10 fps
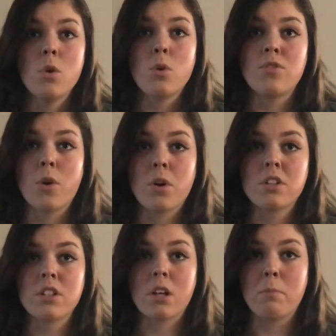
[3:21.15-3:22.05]
which
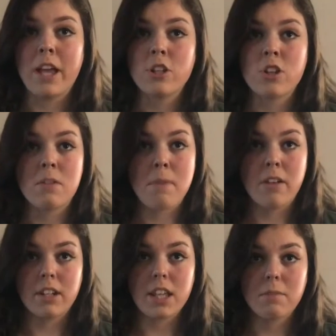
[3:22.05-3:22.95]
focuses on pitch and
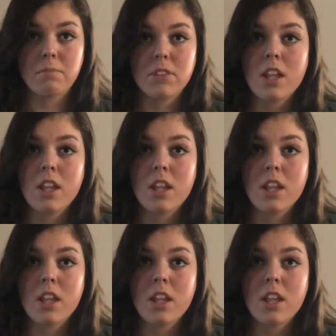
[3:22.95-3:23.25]
melody.